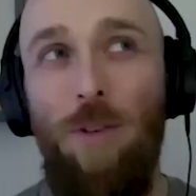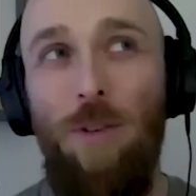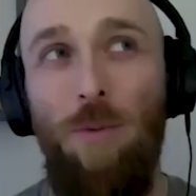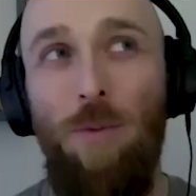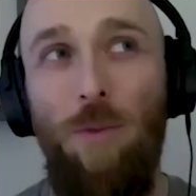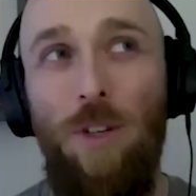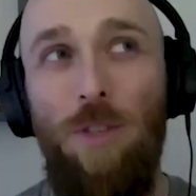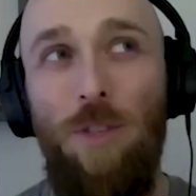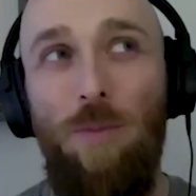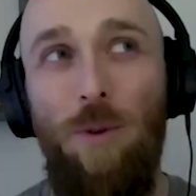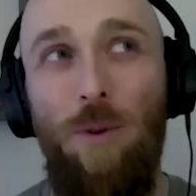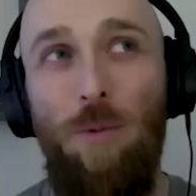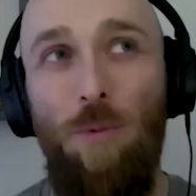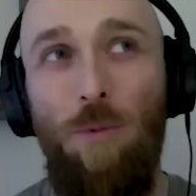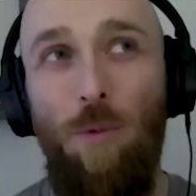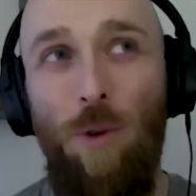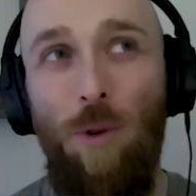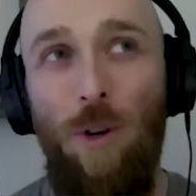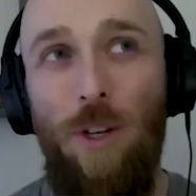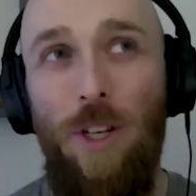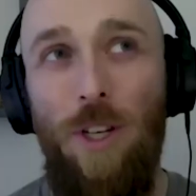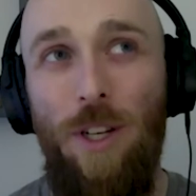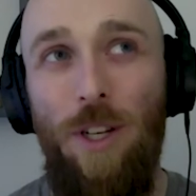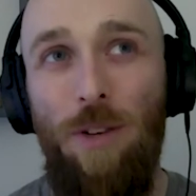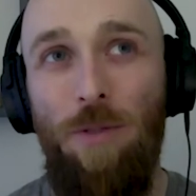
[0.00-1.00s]
what what's been
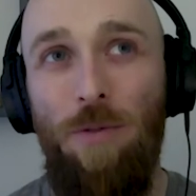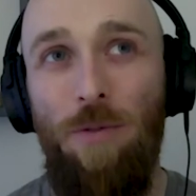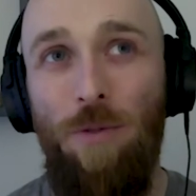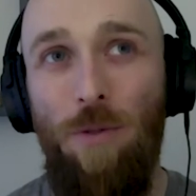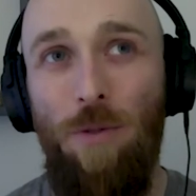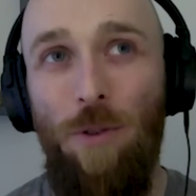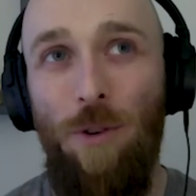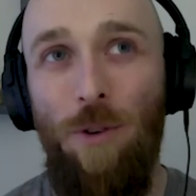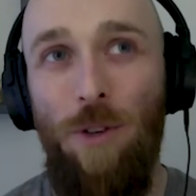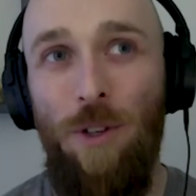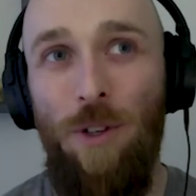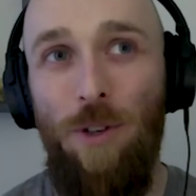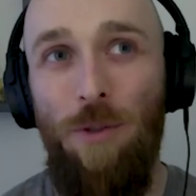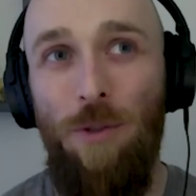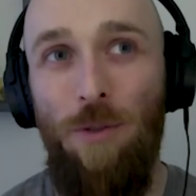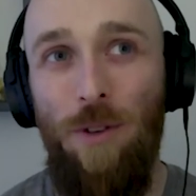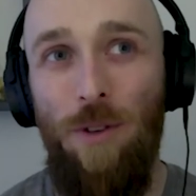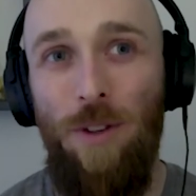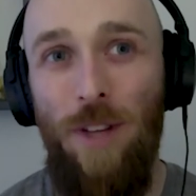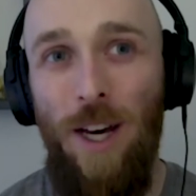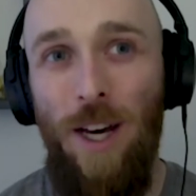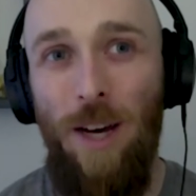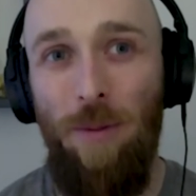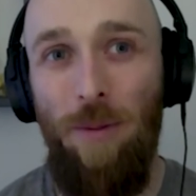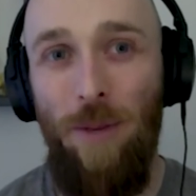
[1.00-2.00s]
working for you
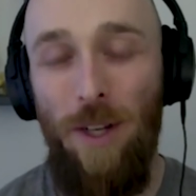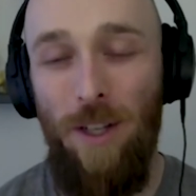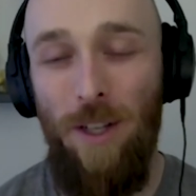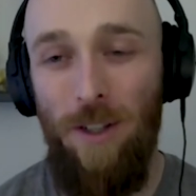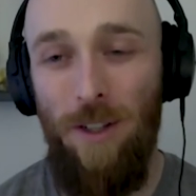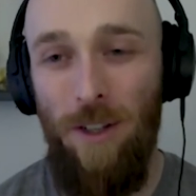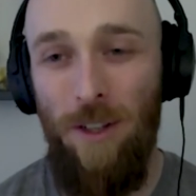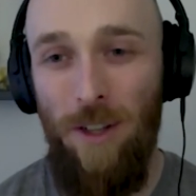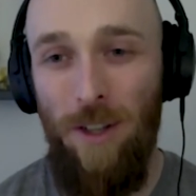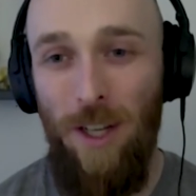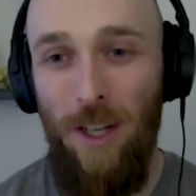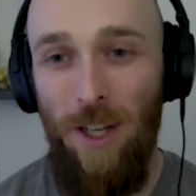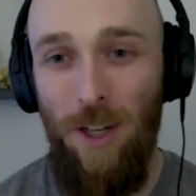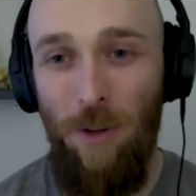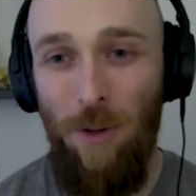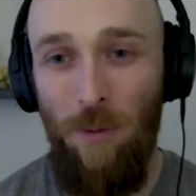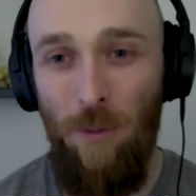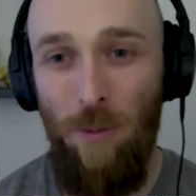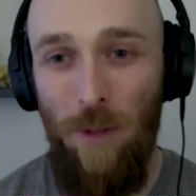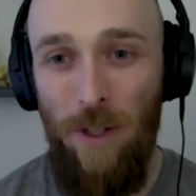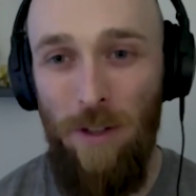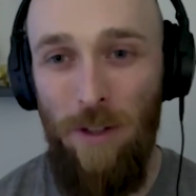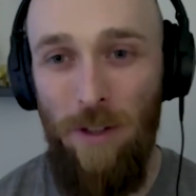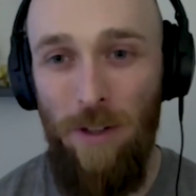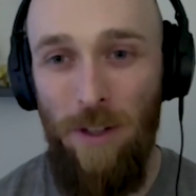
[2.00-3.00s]
with that because i think
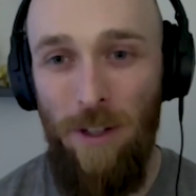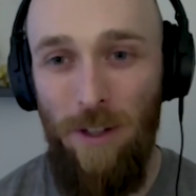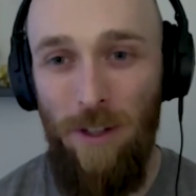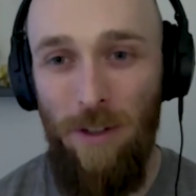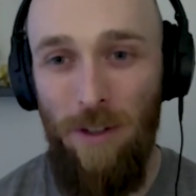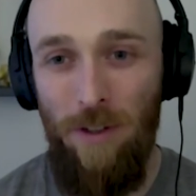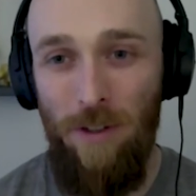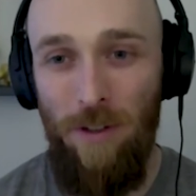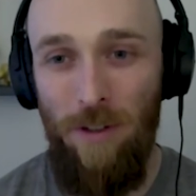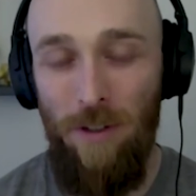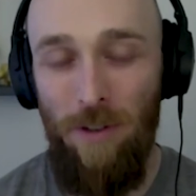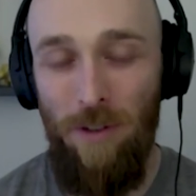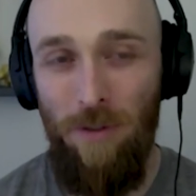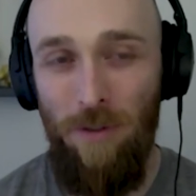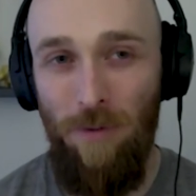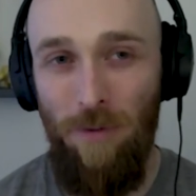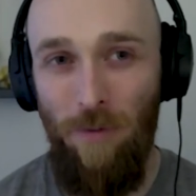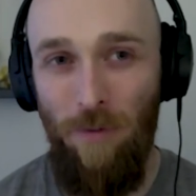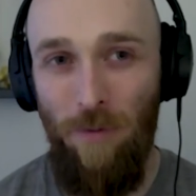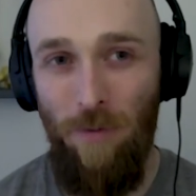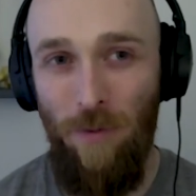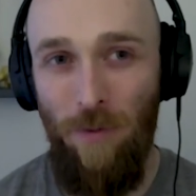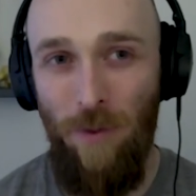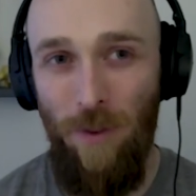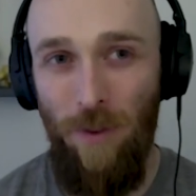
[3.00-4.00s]
in business
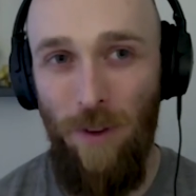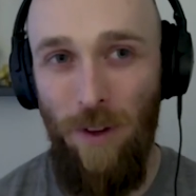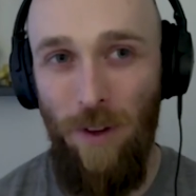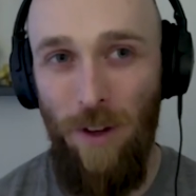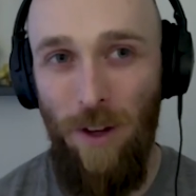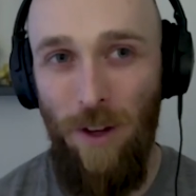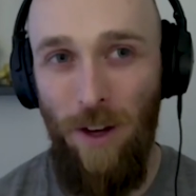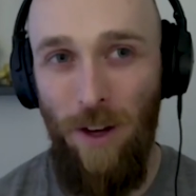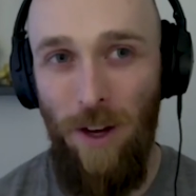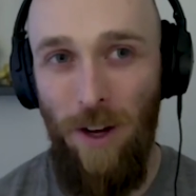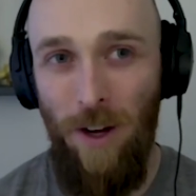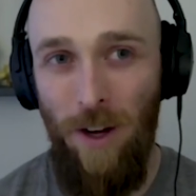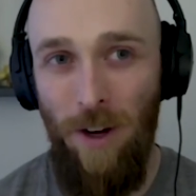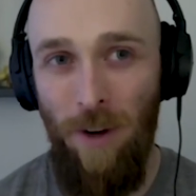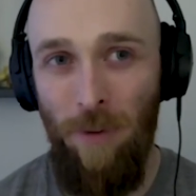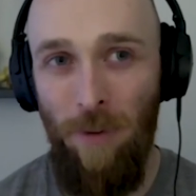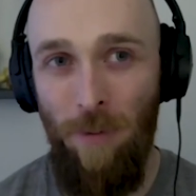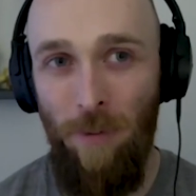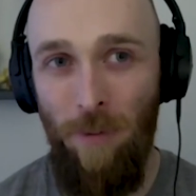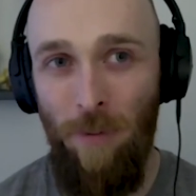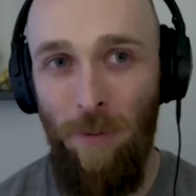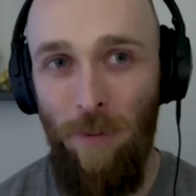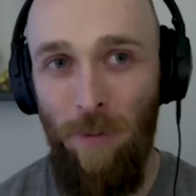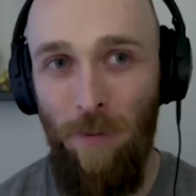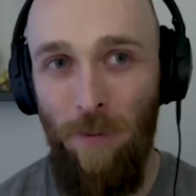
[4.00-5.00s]

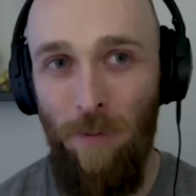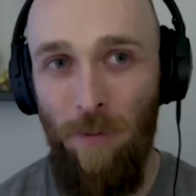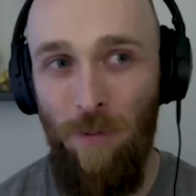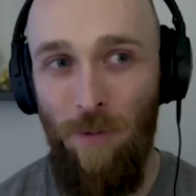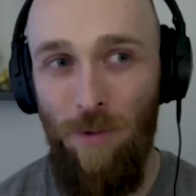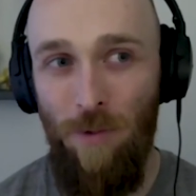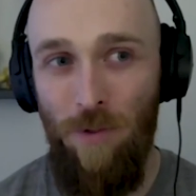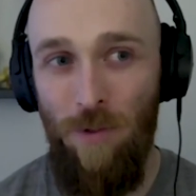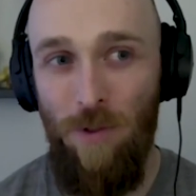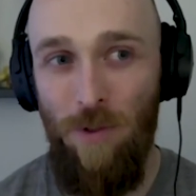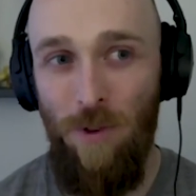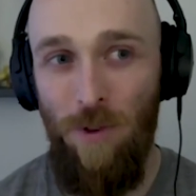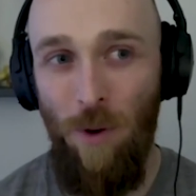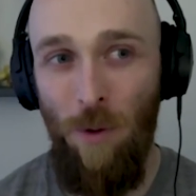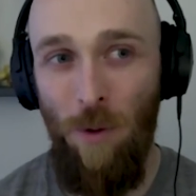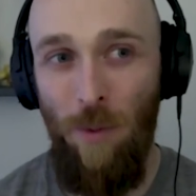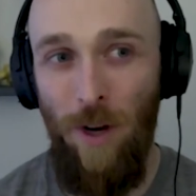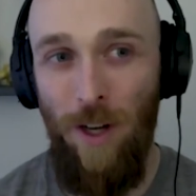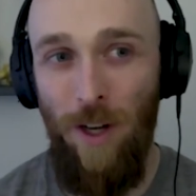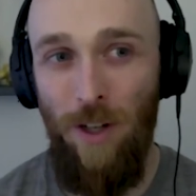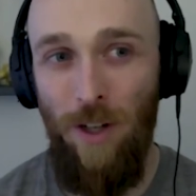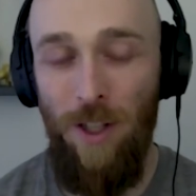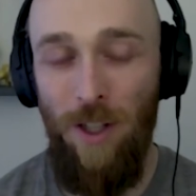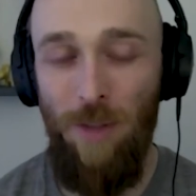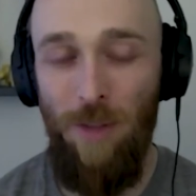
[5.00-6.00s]
um so
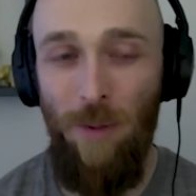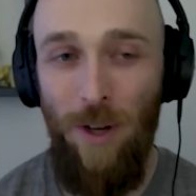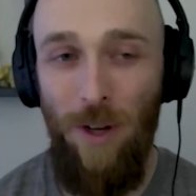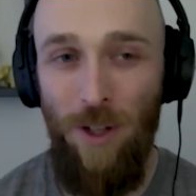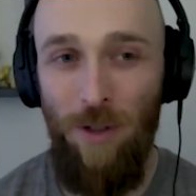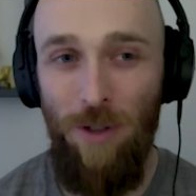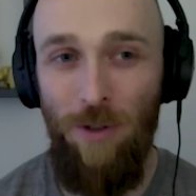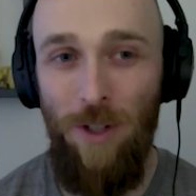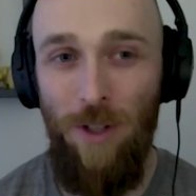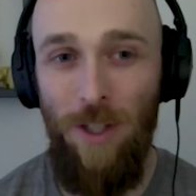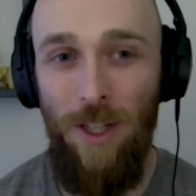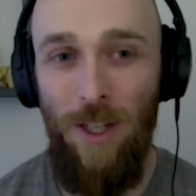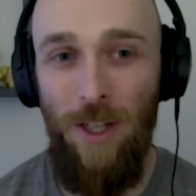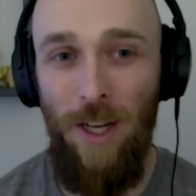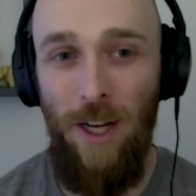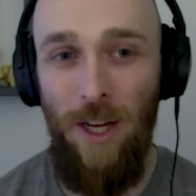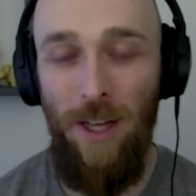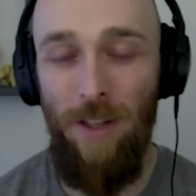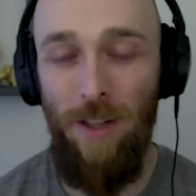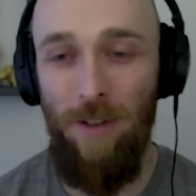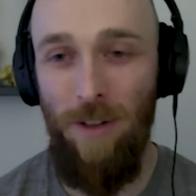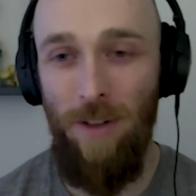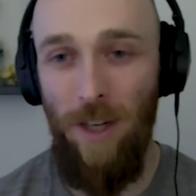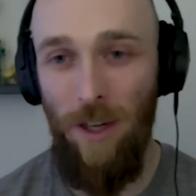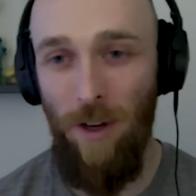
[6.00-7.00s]
much especially
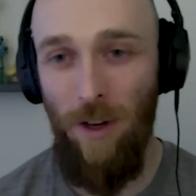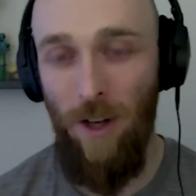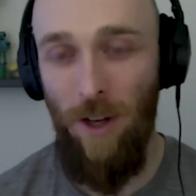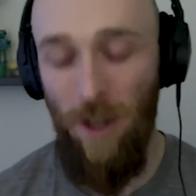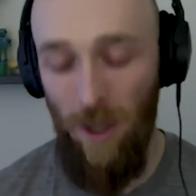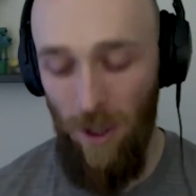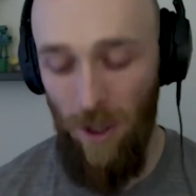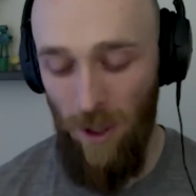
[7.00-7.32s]
today it's like